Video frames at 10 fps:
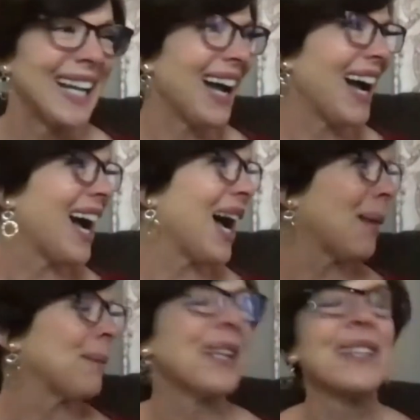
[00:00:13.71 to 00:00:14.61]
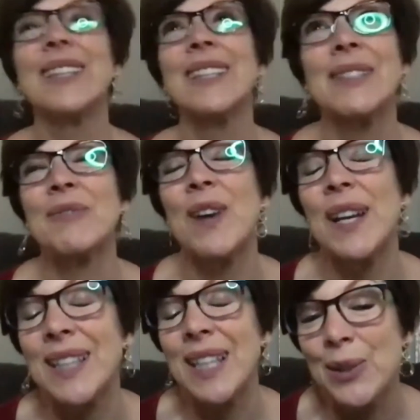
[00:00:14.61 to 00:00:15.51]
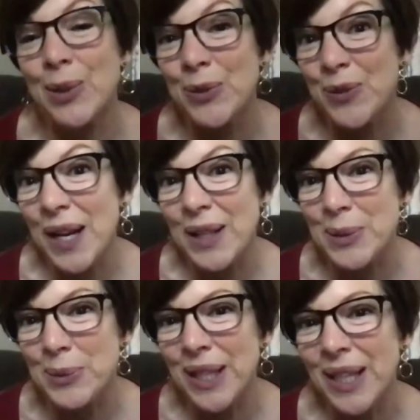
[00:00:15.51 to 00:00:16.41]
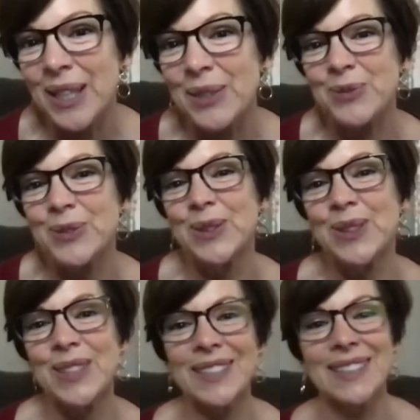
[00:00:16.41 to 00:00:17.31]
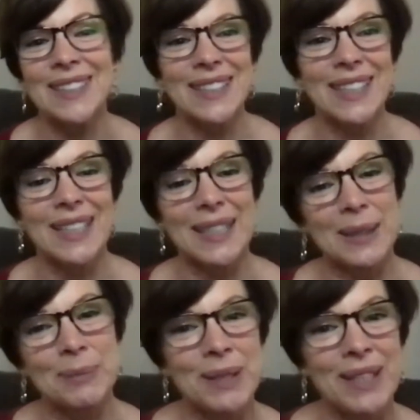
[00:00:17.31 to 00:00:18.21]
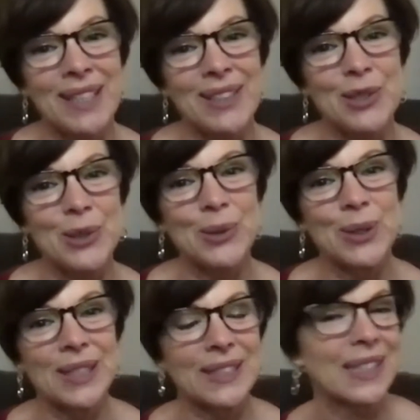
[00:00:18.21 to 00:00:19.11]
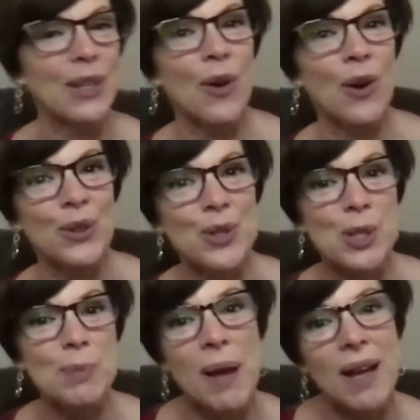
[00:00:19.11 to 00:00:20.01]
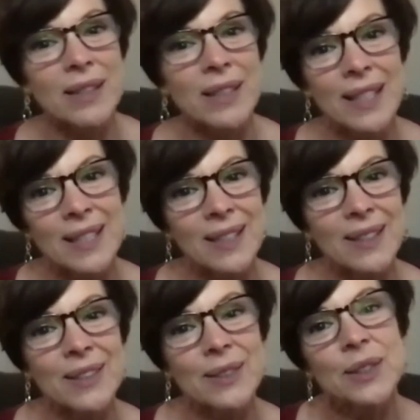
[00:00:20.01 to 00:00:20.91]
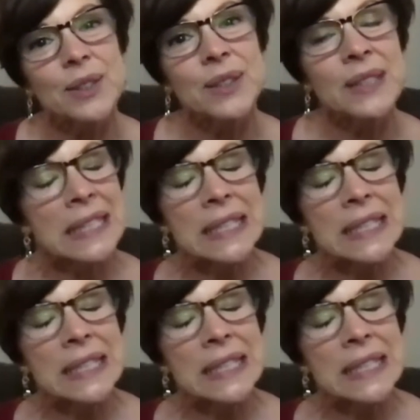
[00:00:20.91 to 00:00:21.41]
Thank you to Find a Way for letting me do a little author spotlight here to